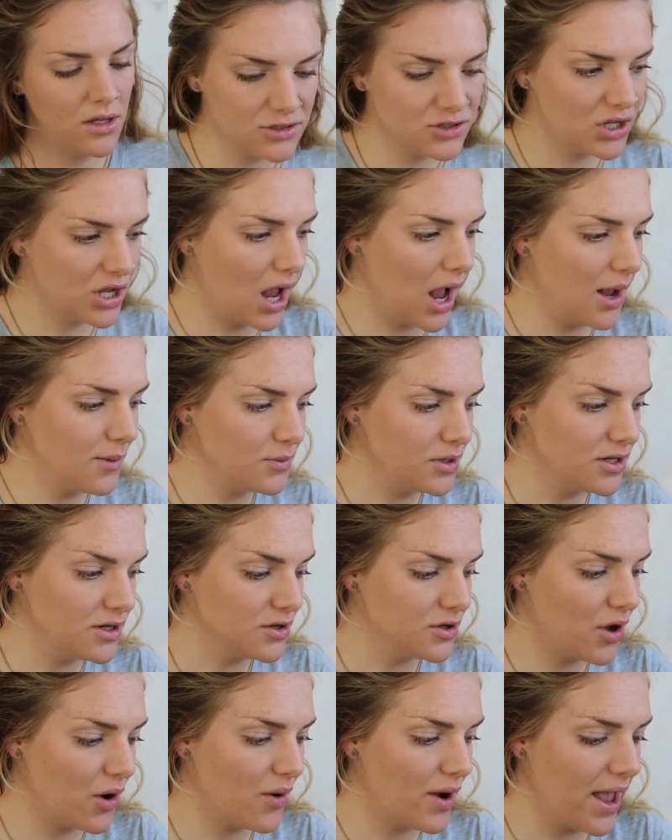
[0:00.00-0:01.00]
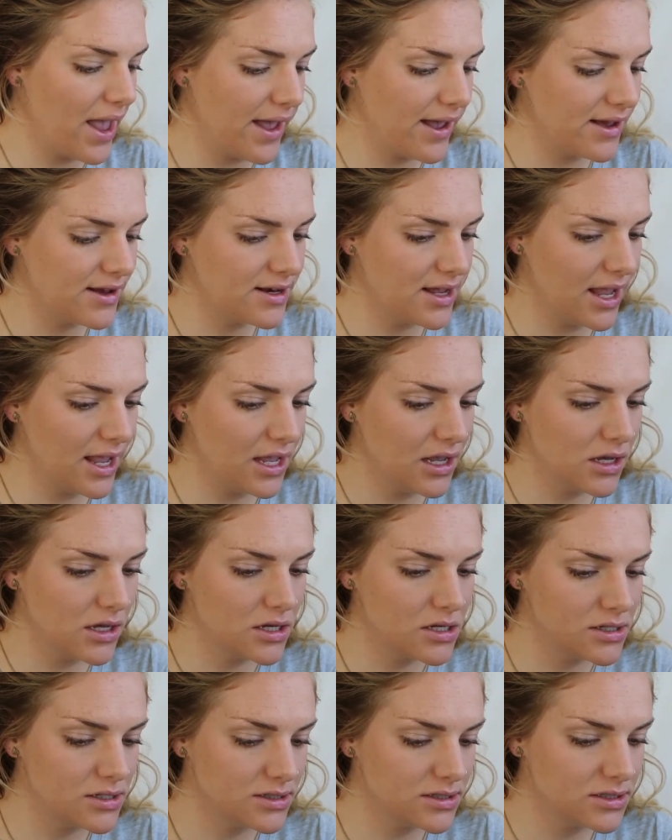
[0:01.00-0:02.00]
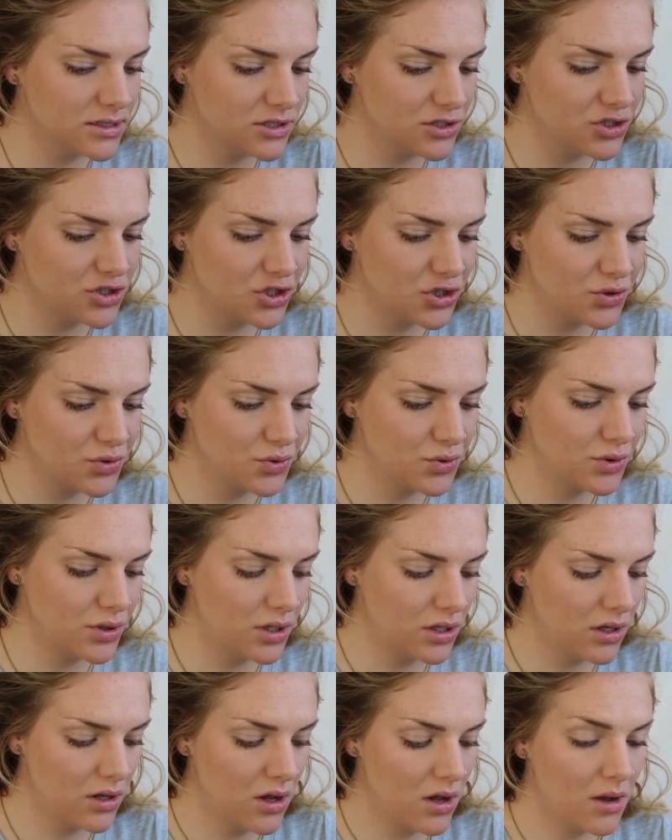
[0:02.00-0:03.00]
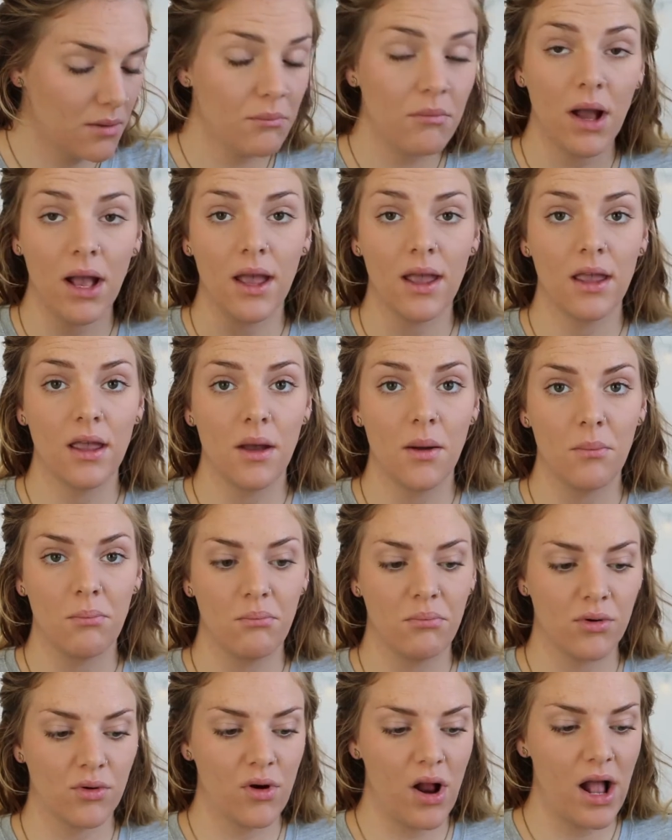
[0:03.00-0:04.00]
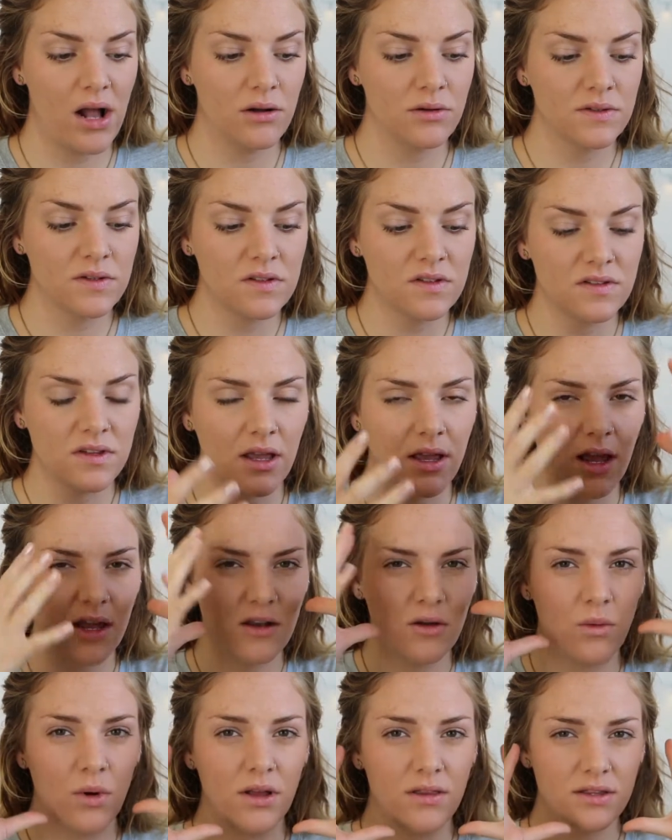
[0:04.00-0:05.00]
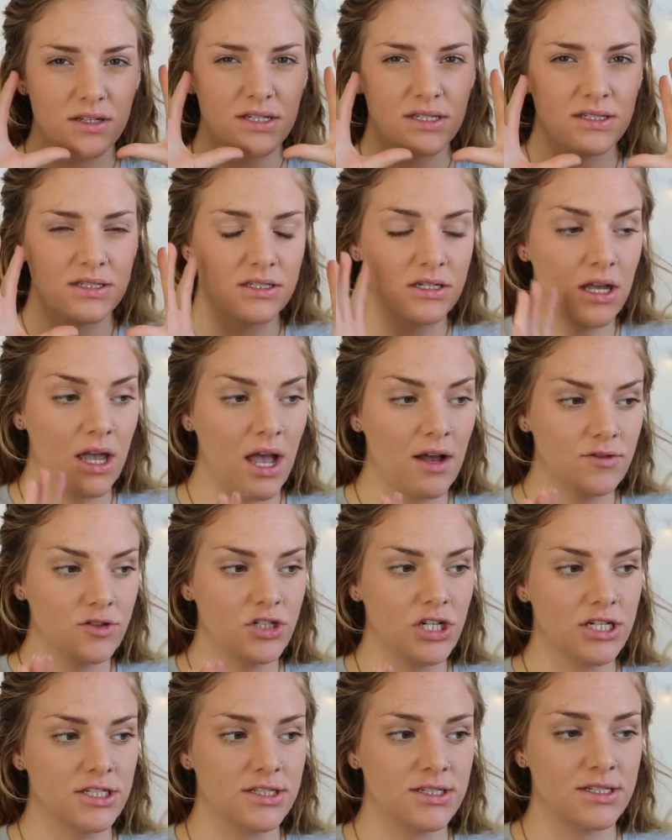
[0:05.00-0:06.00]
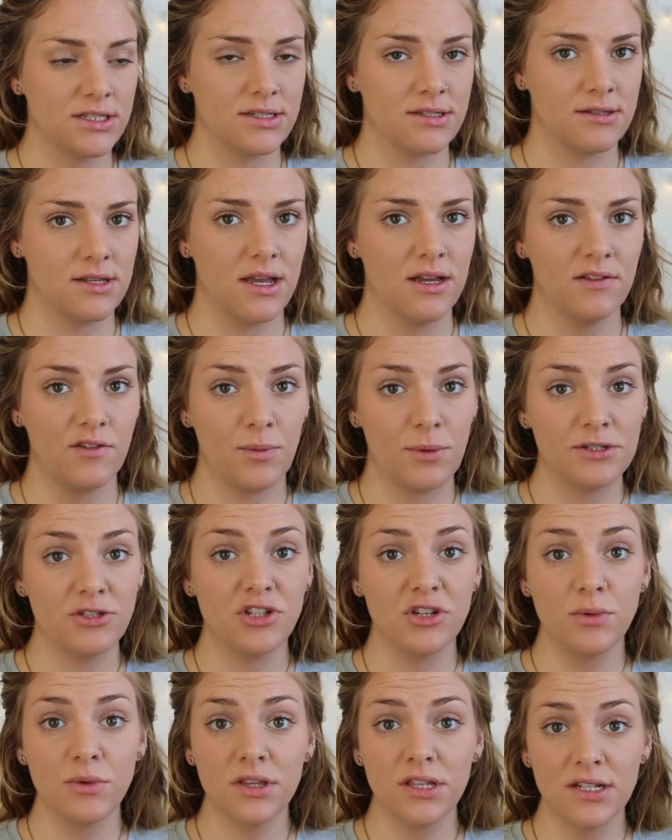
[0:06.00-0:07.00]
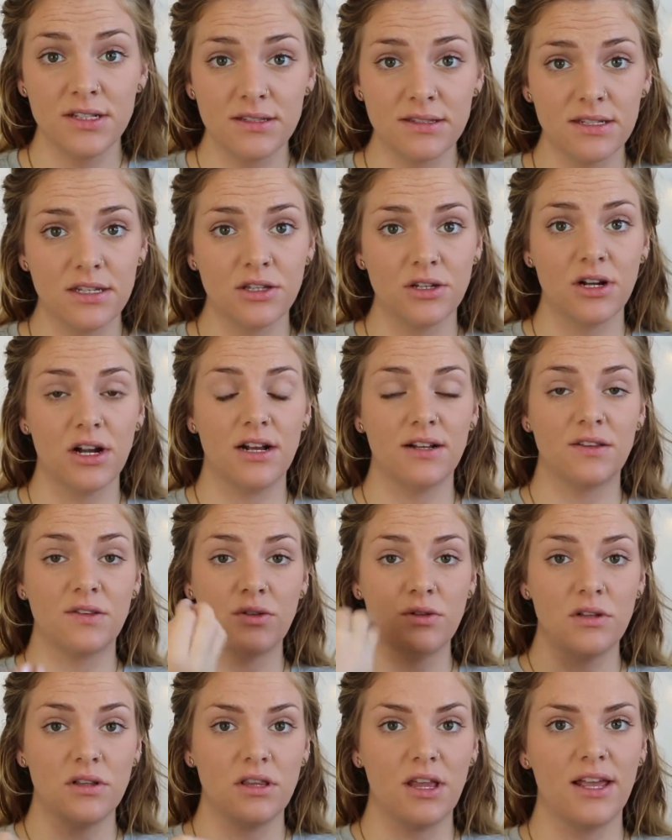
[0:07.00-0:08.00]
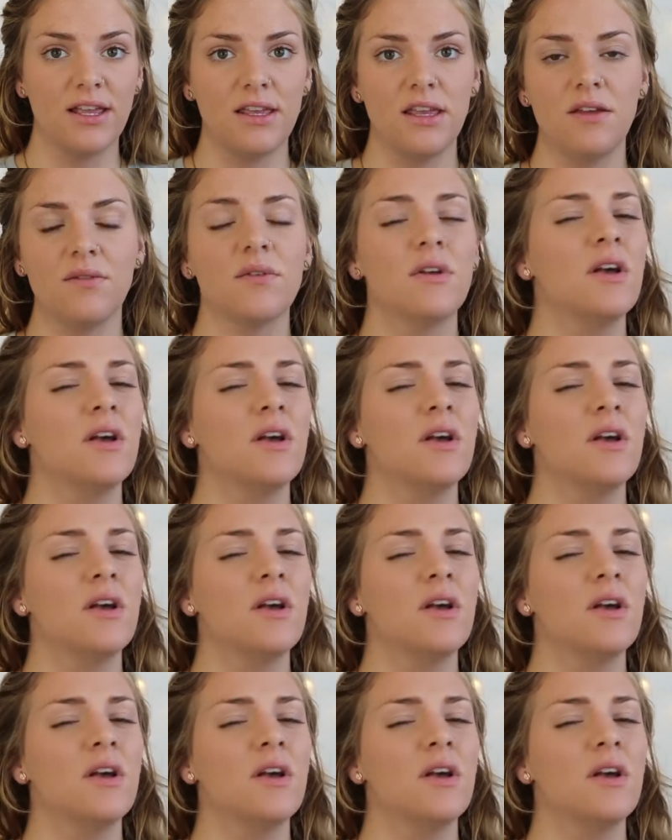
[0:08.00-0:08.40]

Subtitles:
So I'm gonna go ahead and do my brows because I kind of want this to have a chance to set, especially with concealer. As soon, like,